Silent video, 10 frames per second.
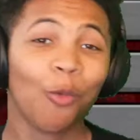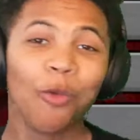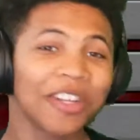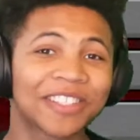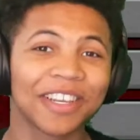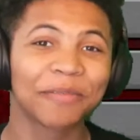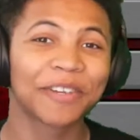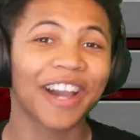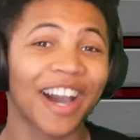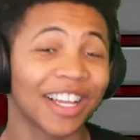What's up
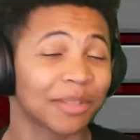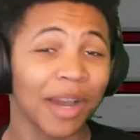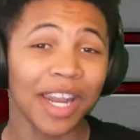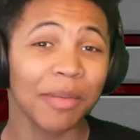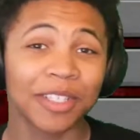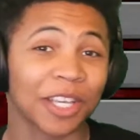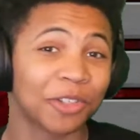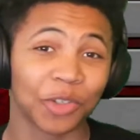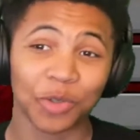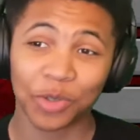guys, my name is
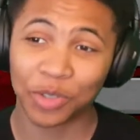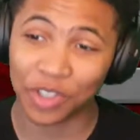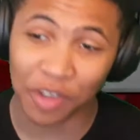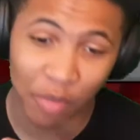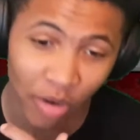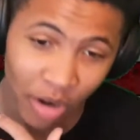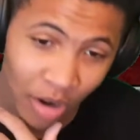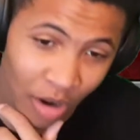Andrewski, bro,